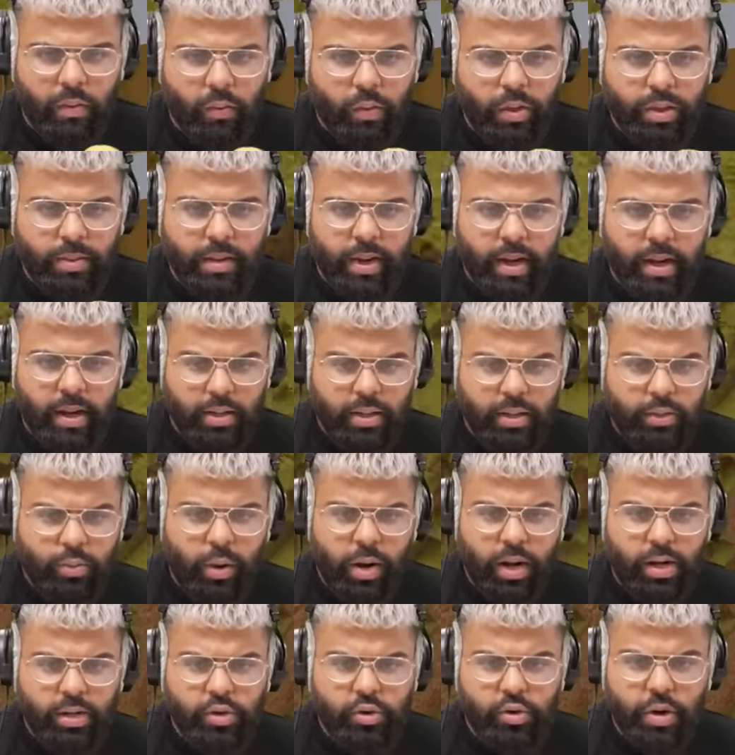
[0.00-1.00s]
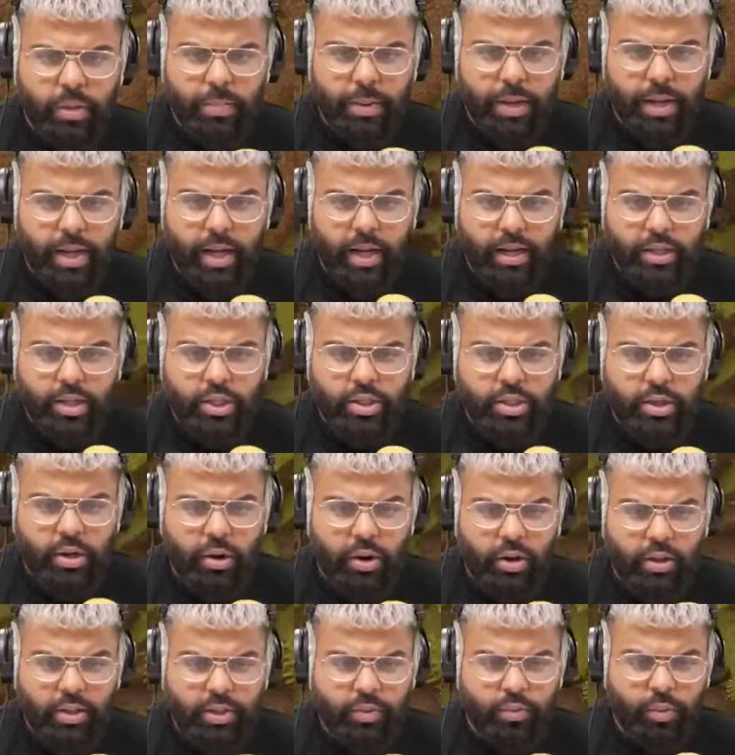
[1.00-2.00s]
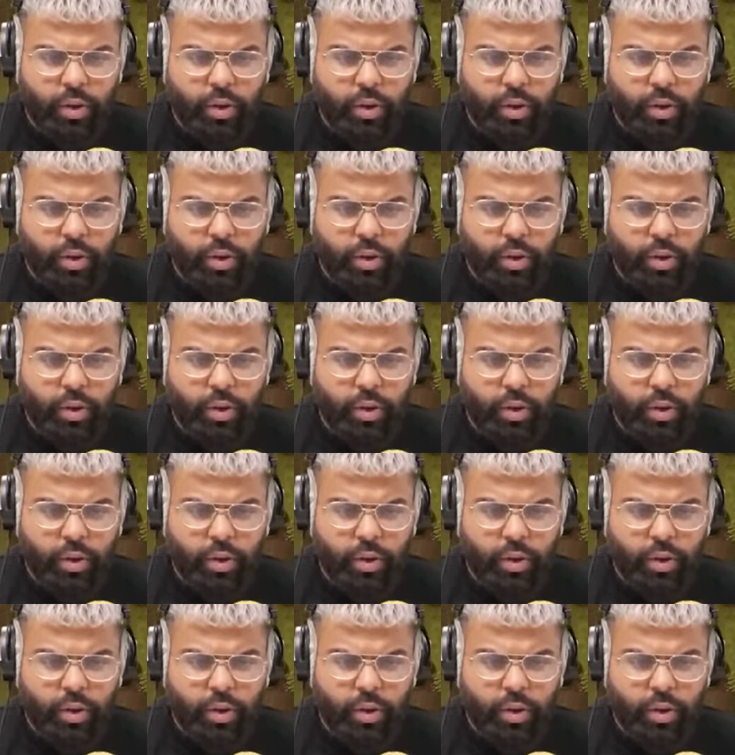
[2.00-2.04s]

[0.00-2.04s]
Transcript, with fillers: Where's my... I swear I dropped here. I just lost